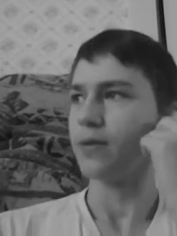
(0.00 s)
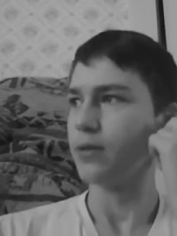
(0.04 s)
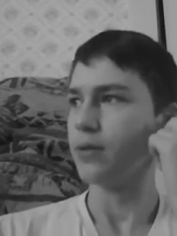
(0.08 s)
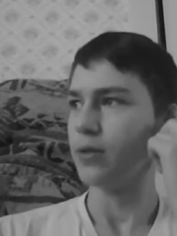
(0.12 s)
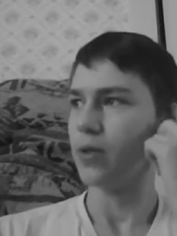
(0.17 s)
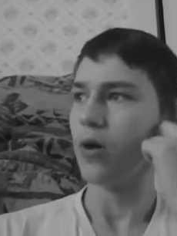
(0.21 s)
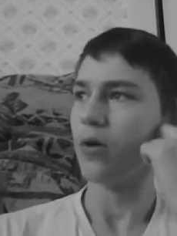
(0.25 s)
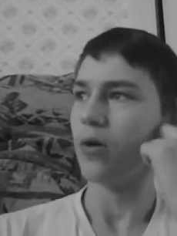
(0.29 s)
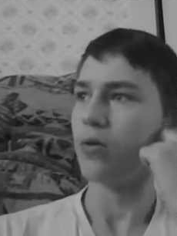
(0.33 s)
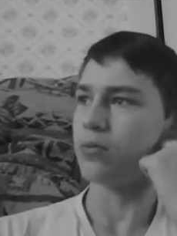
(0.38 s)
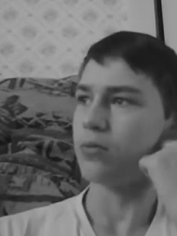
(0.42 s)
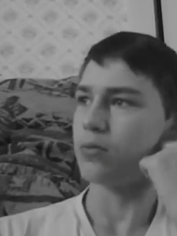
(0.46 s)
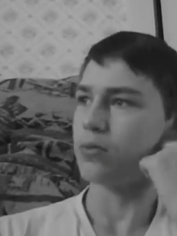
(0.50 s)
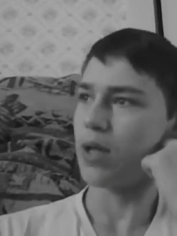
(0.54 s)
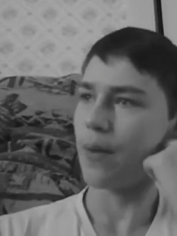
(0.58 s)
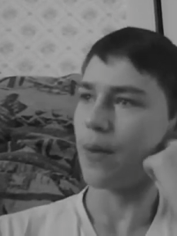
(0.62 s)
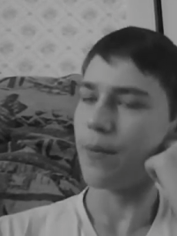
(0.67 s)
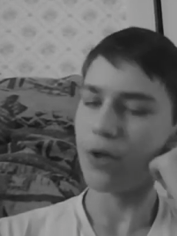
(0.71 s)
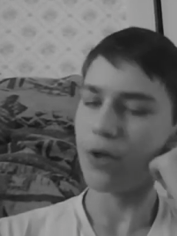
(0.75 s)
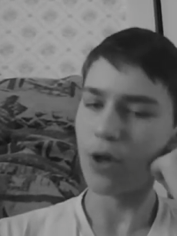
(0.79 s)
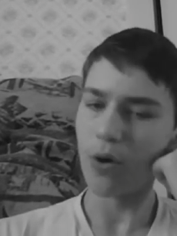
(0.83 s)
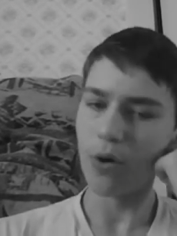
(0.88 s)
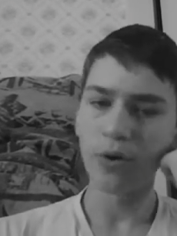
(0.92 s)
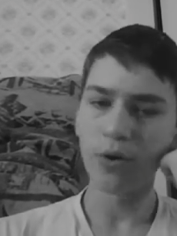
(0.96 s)
you know,
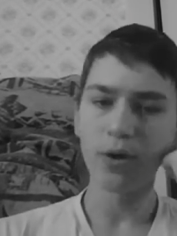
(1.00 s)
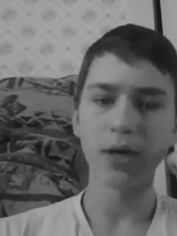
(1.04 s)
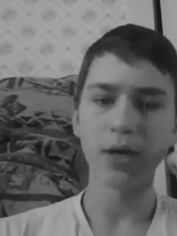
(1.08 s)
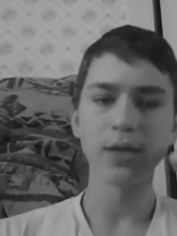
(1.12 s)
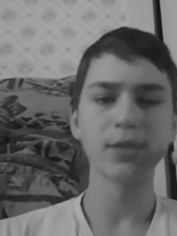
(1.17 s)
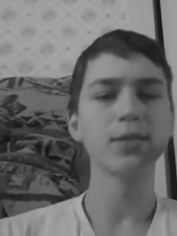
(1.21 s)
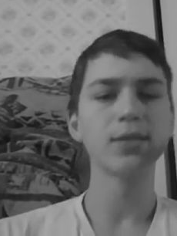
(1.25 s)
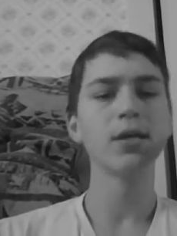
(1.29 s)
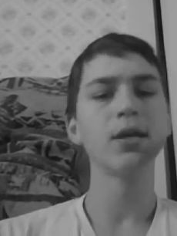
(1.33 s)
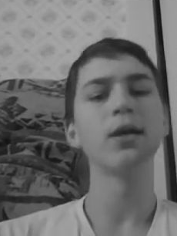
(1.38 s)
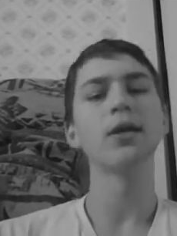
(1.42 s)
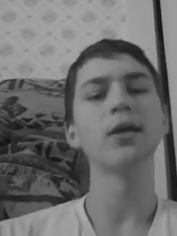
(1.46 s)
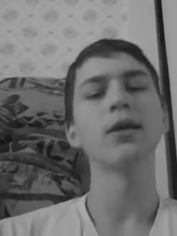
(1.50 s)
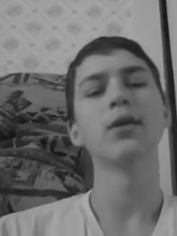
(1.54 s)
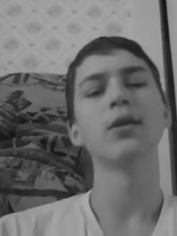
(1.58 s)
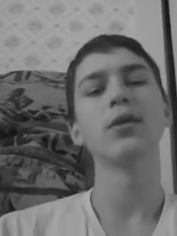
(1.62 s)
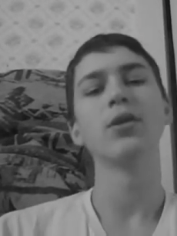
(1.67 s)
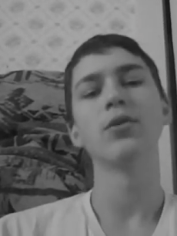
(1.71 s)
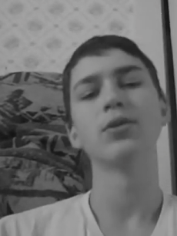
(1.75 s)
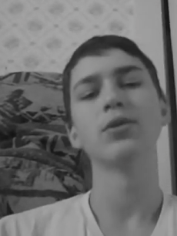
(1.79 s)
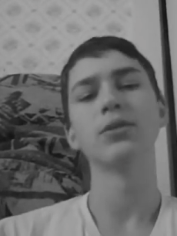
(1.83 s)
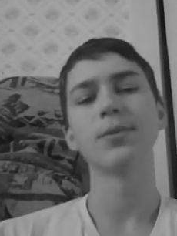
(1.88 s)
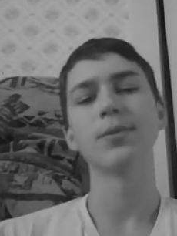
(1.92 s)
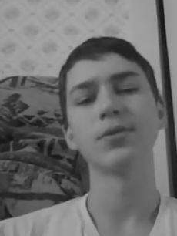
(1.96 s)
let me know what you guys think.
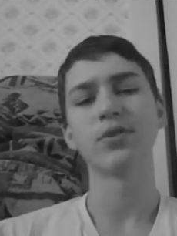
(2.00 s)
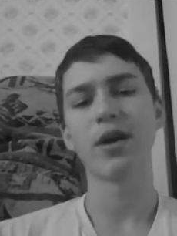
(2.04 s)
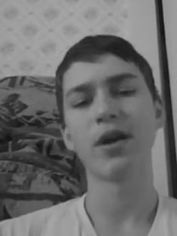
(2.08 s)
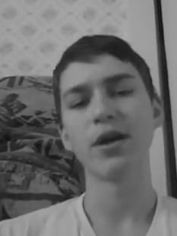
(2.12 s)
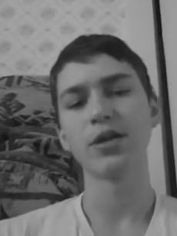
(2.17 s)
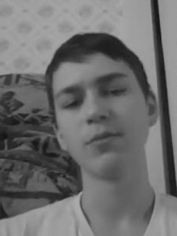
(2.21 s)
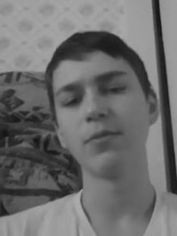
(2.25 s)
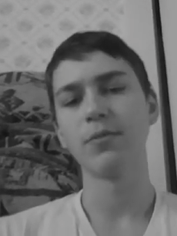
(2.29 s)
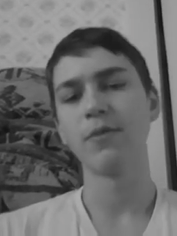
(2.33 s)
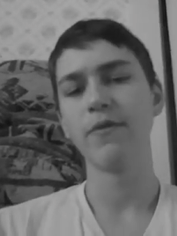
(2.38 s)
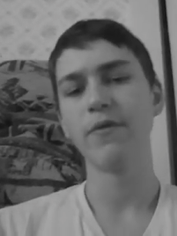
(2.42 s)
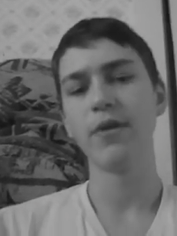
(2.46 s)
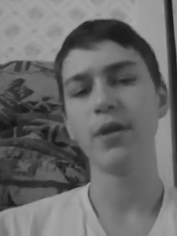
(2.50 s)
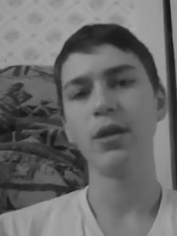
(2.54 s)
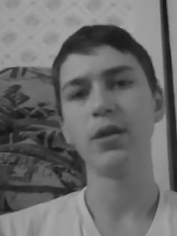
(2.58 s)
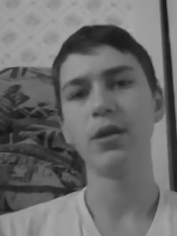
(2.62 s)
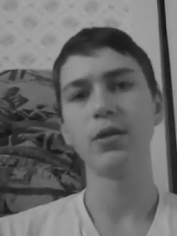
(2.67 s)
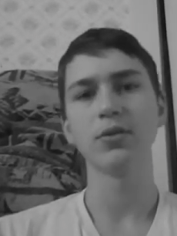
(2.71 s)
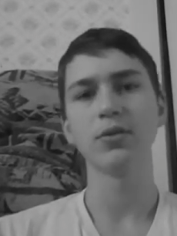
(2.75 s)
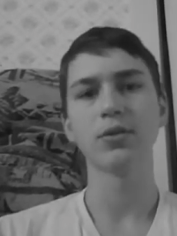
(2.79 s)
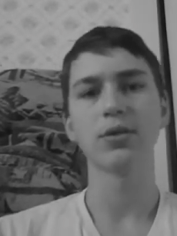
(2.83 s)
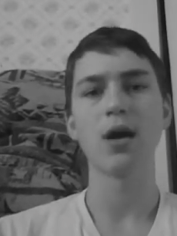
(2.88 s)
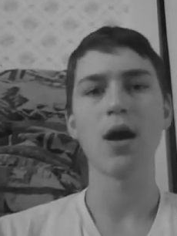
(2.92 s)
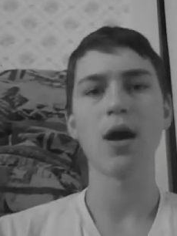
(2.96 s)
You know, subscribe to my
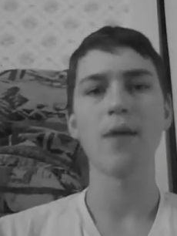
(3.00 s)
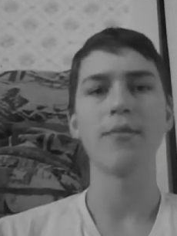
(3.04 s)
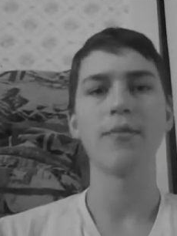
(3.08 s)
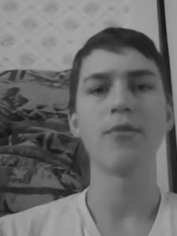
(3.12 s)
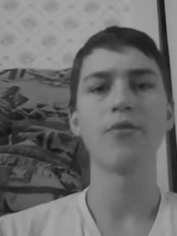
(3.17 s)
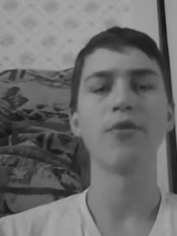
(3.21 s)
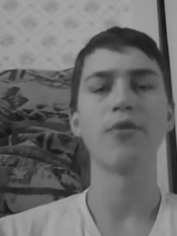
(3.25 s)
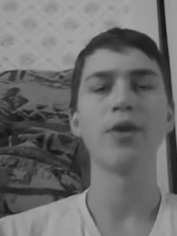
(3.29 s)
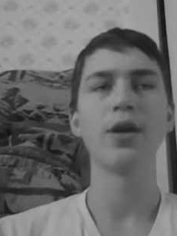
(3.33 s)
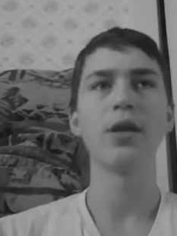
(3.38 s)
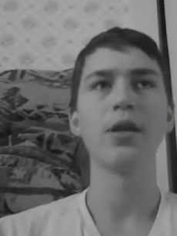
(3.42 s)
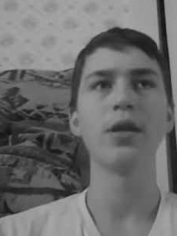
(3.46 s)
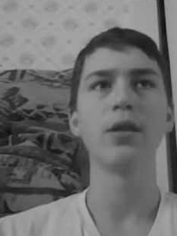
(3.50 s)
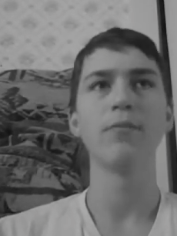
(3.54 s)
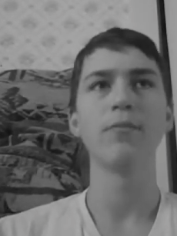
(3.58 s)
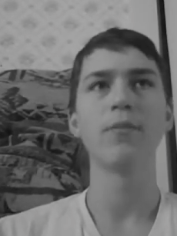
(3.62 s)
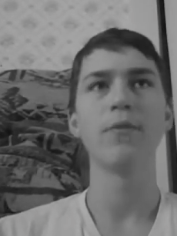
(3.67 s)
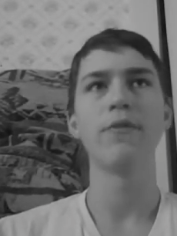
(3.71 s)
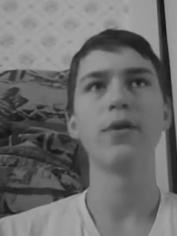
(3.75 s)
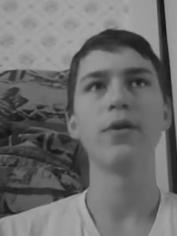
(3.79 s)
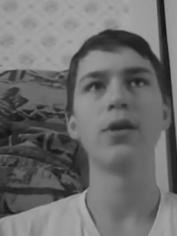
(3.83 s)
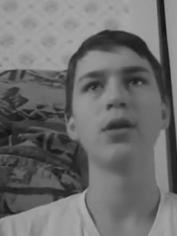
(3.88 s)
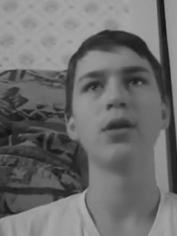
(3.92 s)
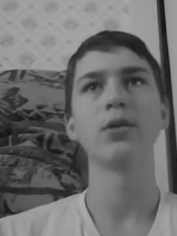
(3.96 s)
videos, comment, rate
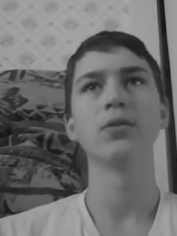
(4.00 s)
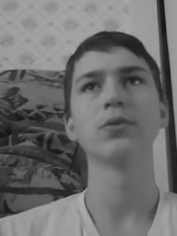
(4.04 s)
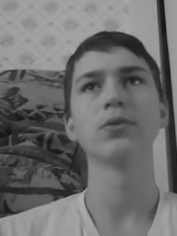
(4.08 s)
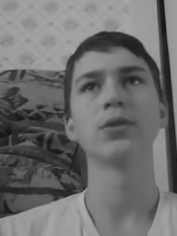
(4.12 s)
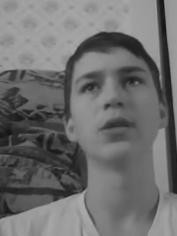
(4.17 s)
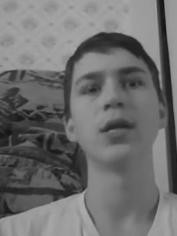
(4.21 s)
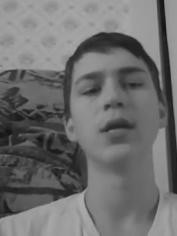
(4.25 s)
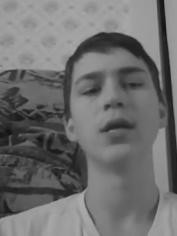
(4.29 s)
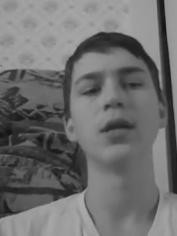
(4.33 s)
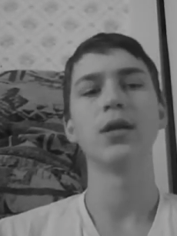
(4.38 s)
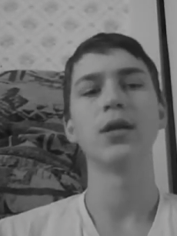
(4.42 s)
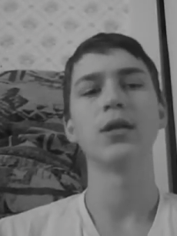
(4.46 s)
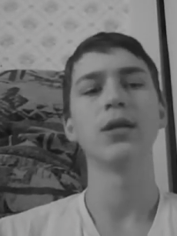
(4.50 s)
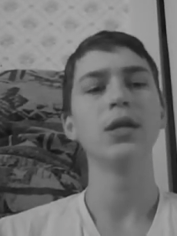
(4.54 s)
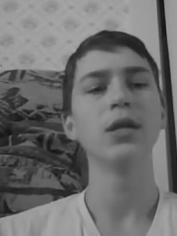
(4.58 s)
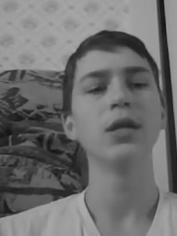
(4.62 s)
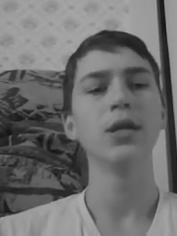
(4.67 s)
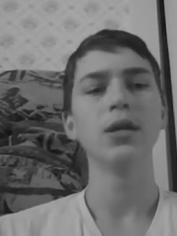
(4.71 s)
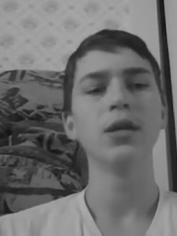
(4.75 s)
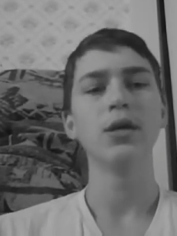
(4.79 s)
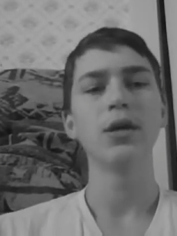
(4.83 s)
my videos, and